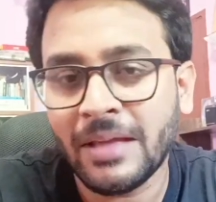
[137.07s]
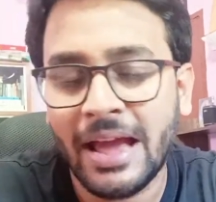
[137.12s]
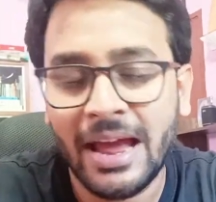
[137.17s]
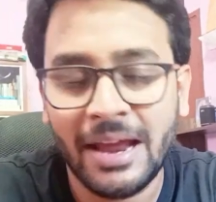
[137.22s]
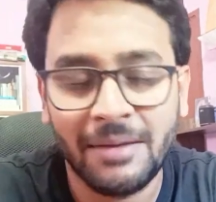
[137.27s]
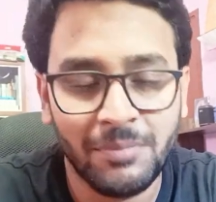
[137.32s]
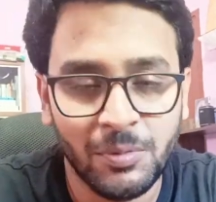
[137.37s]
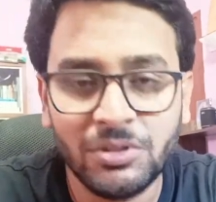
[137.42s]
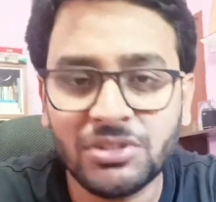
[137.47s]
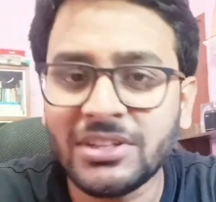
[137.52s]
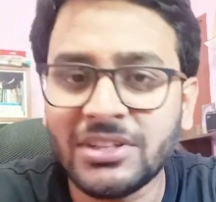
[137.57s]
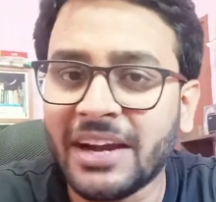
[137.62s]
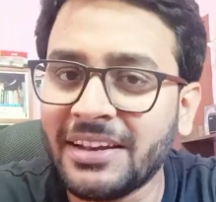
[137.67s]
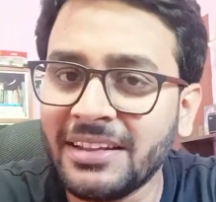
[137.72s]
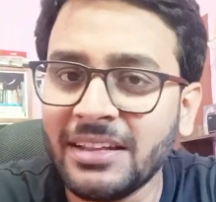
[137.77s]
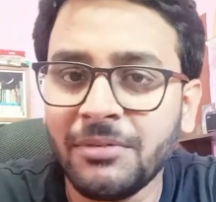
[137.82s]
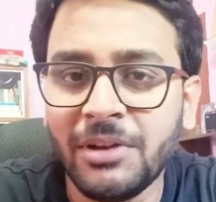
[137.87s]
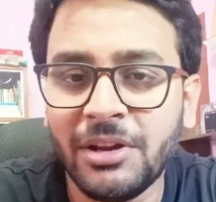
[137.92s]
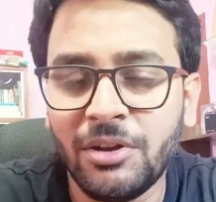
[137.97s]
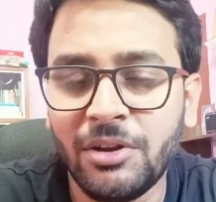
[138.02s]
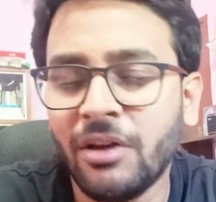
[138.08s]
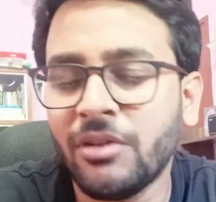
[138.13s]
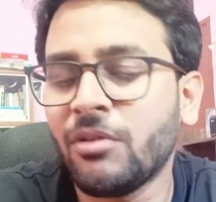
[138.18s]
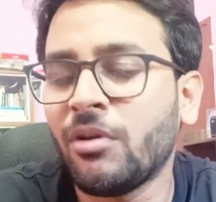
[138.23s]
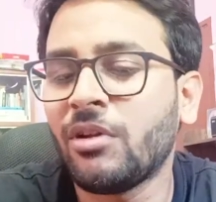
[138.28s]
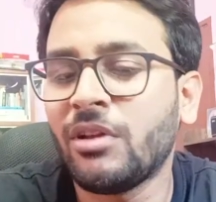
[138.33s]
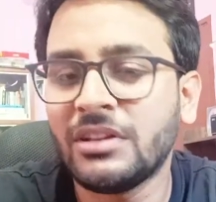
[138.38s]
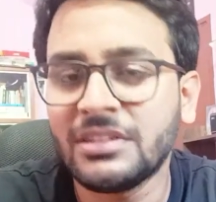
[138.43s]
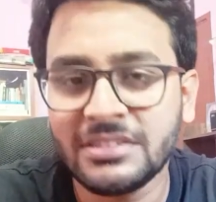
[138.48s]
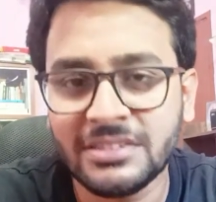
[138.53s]
And before starting the video, I
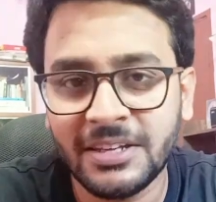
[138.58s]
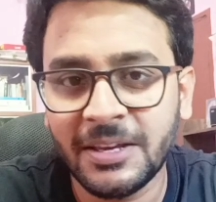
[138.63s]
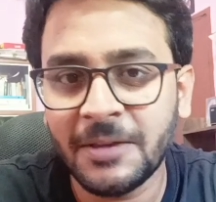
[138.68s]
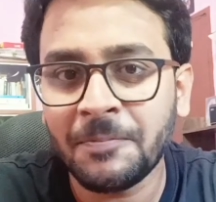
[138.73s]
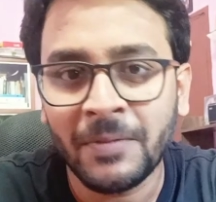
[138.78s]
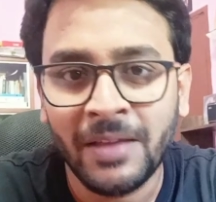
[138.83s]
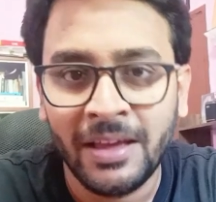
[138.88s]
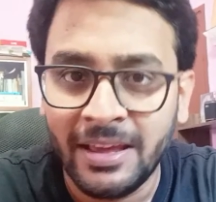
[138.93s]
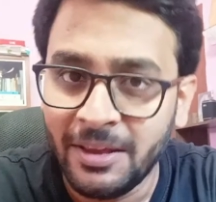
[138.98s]
always say,